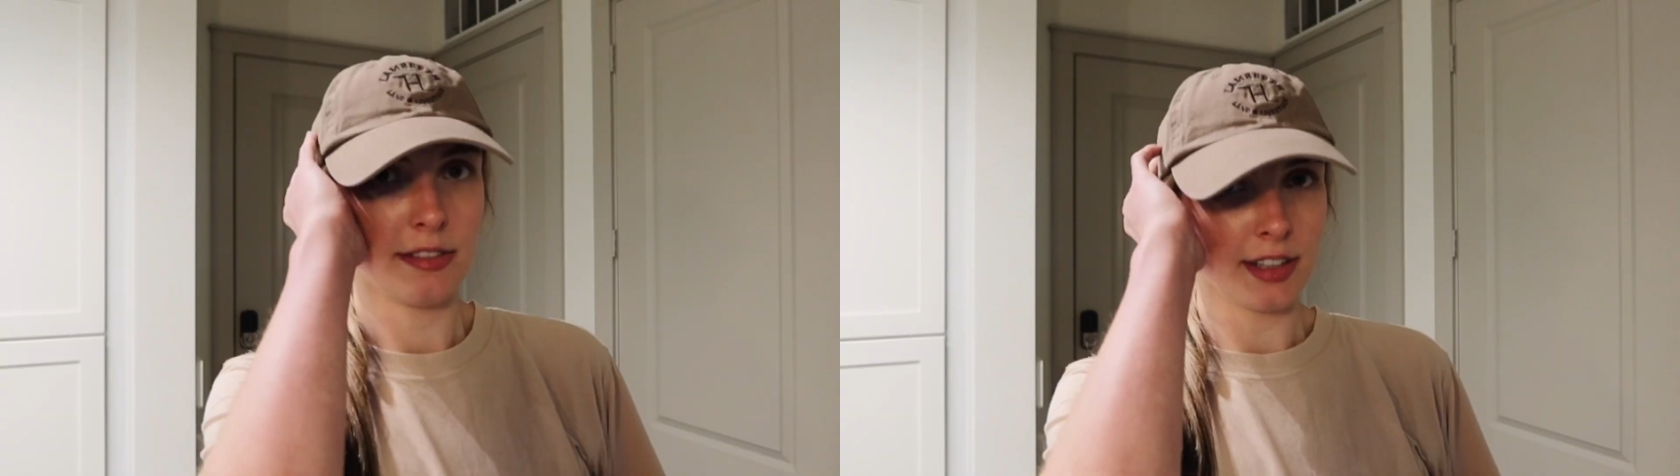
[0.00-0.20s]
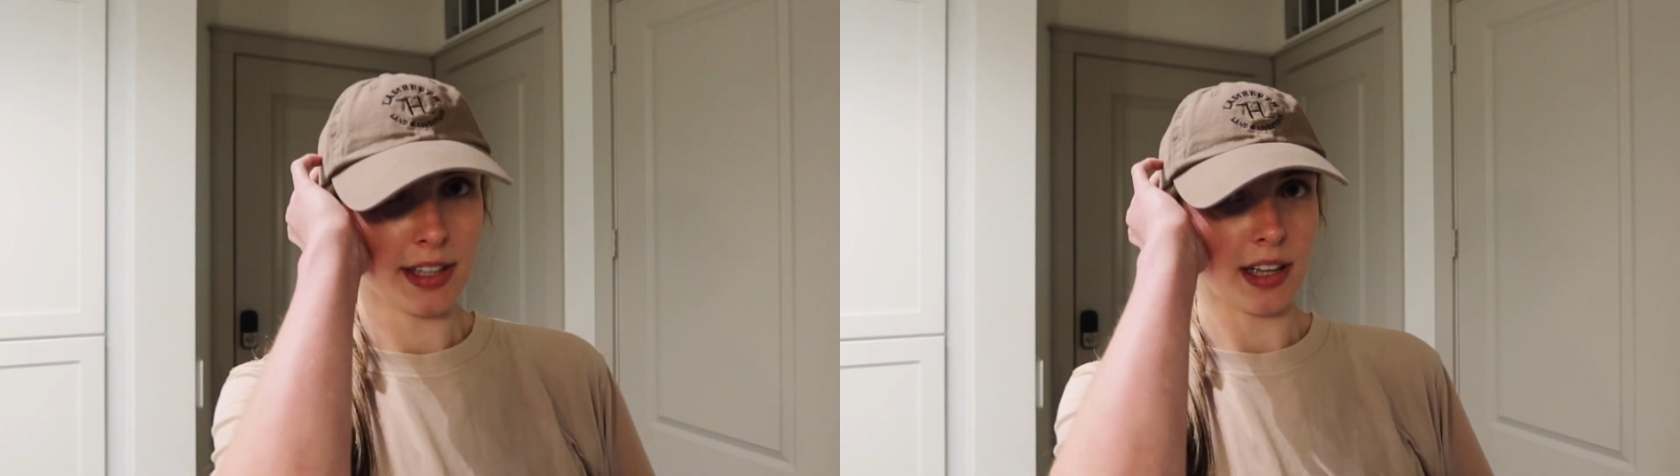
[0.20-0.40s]
I
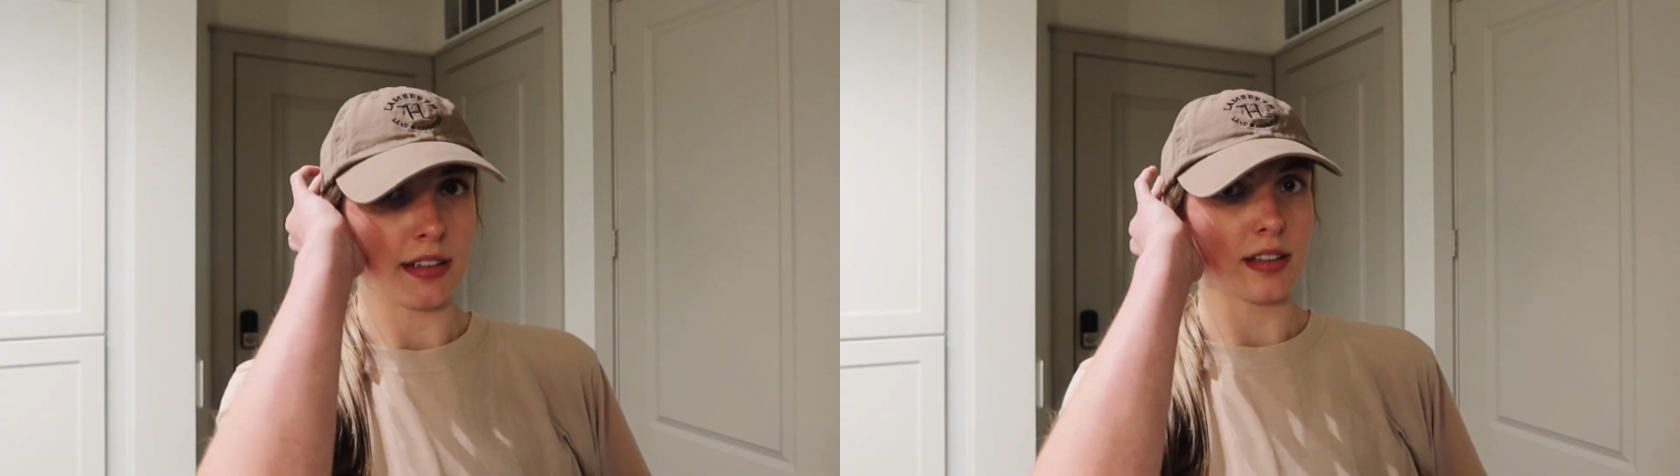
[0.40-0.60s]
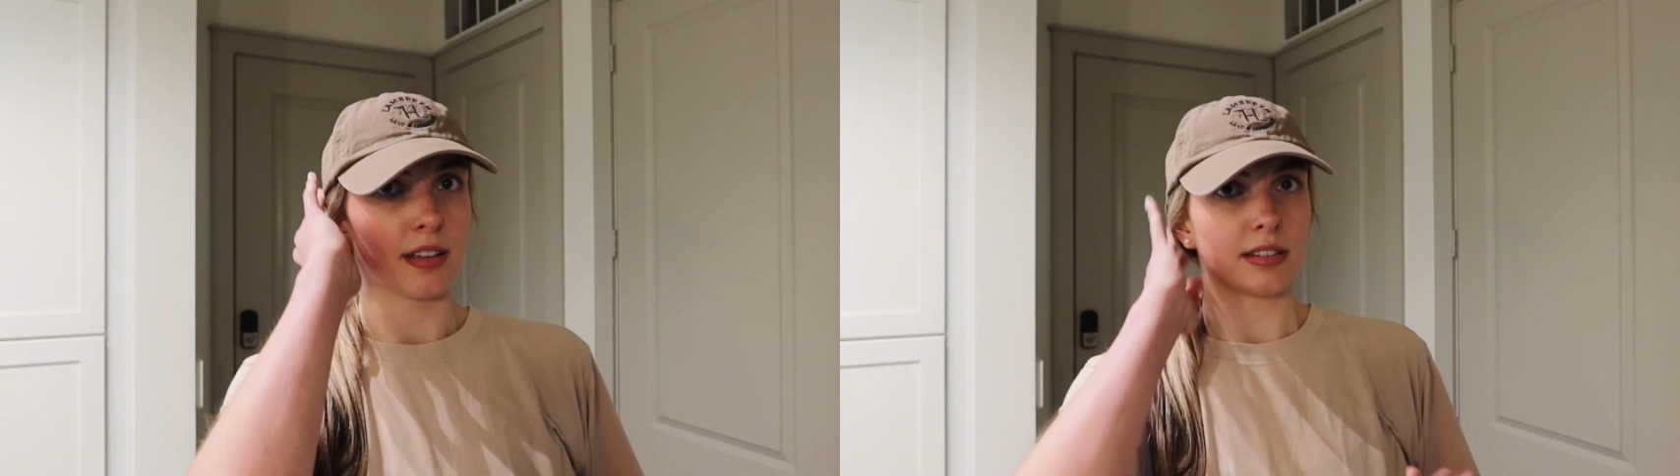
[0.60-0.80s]
feel like I
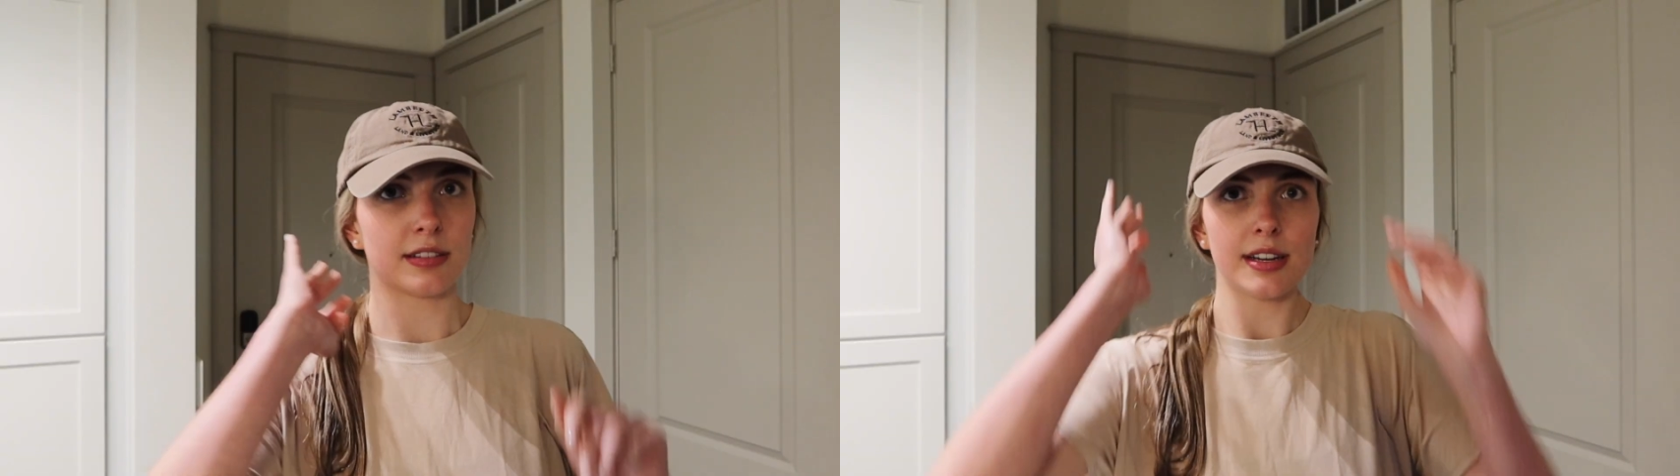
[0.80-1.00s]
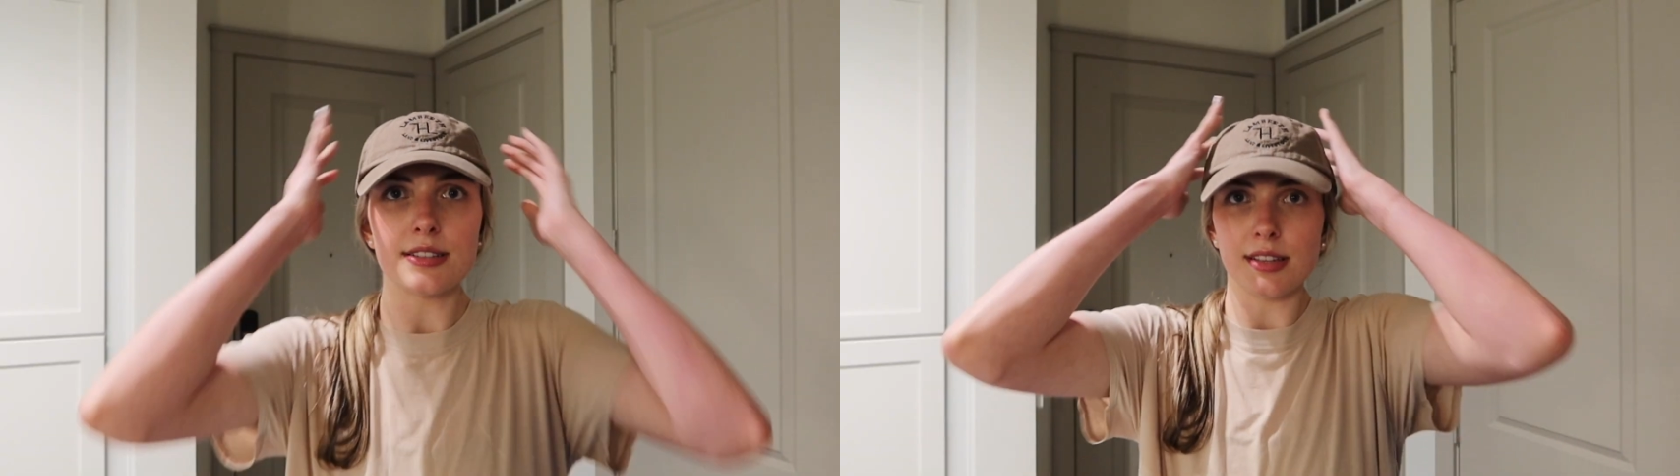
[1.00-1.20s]
look kinda
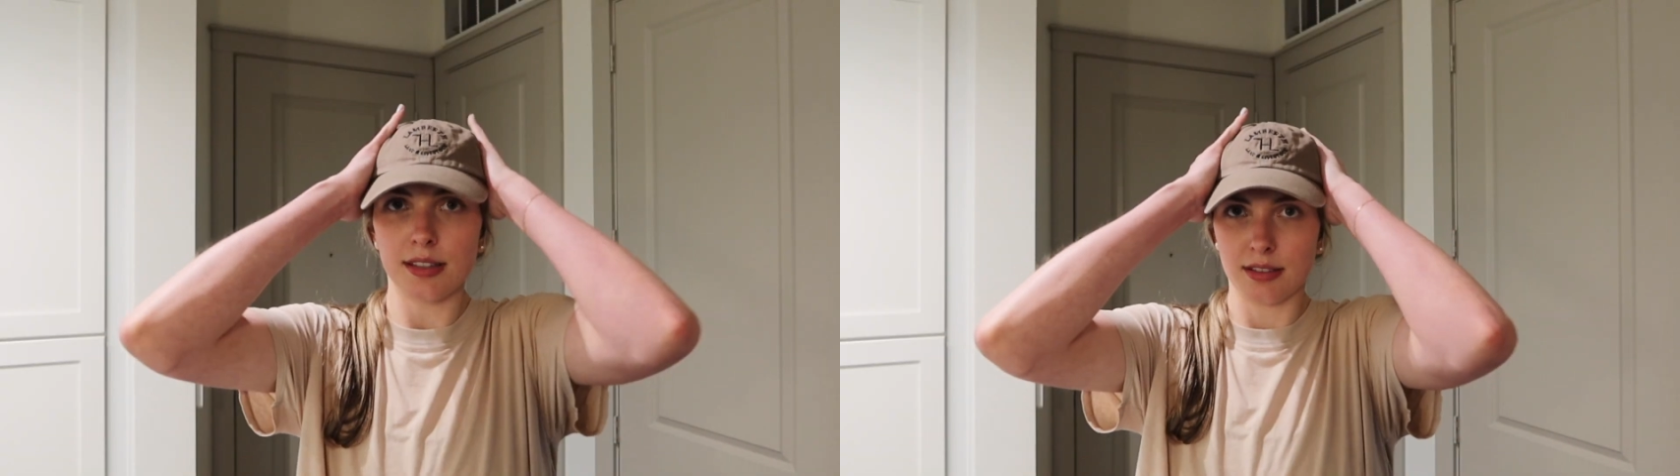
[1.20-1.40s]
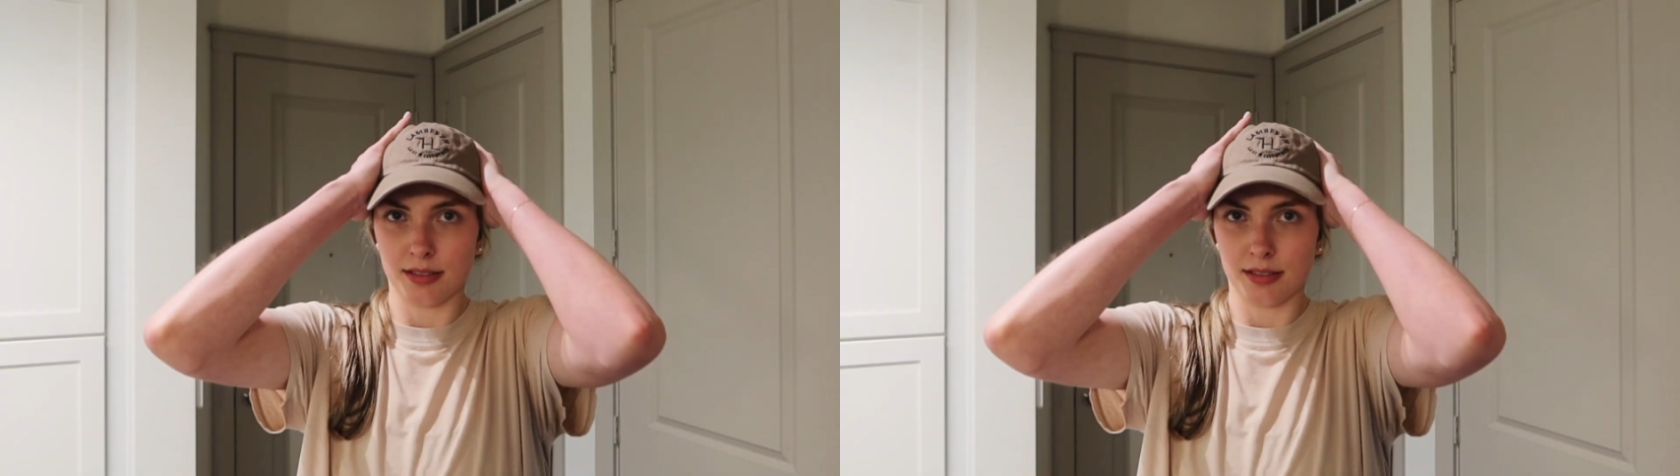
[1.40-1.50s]
crazy.